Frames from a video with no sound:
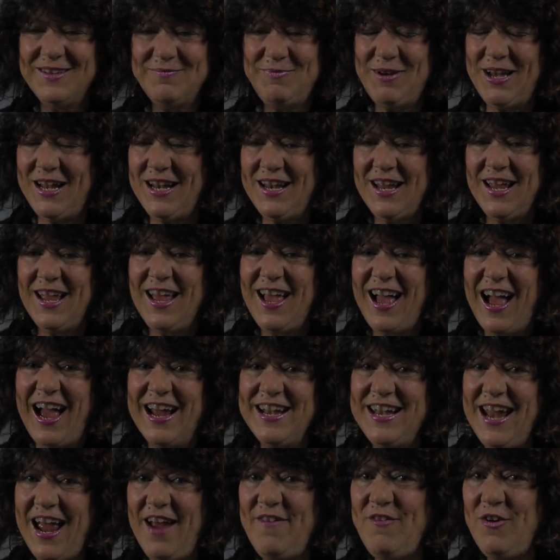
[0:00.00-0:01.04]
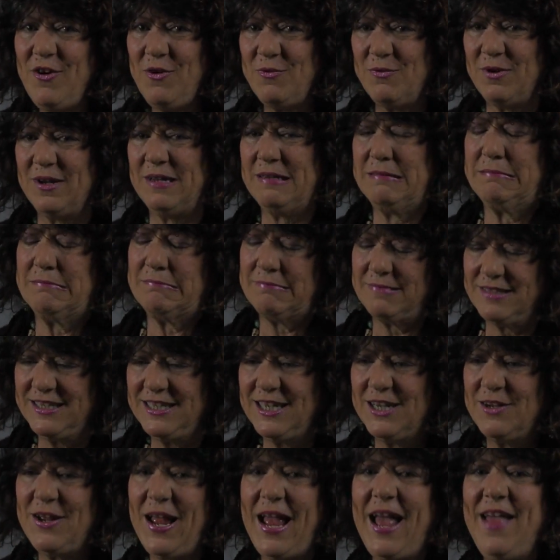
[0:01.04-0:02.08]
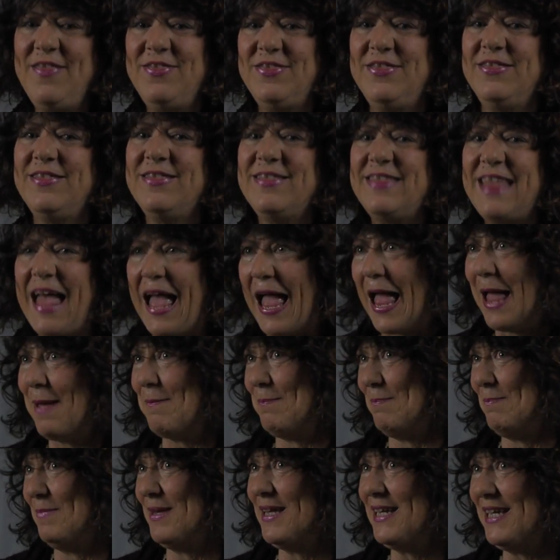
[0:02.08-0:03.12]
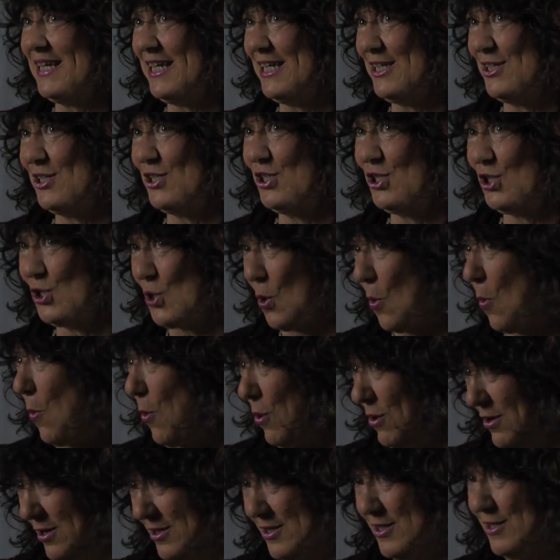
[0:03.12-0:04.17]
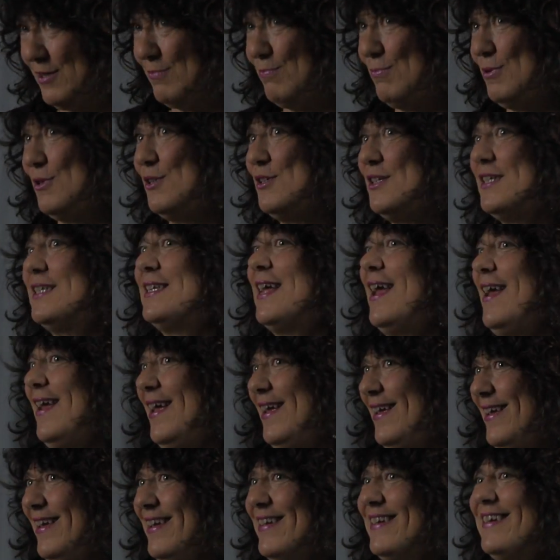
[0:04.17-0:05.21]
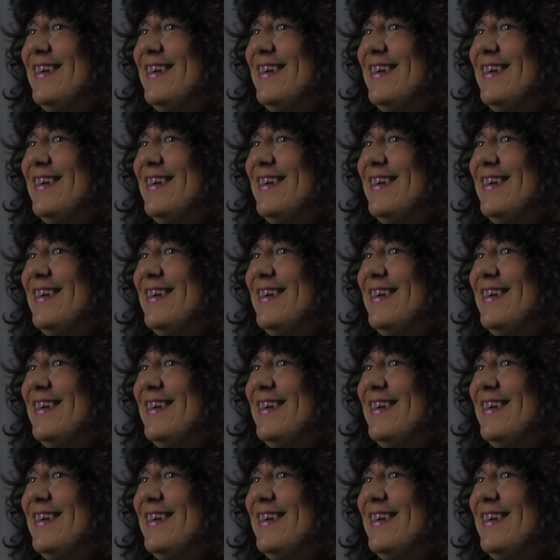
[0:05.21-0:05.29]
But I never, you know, had that many chores per se.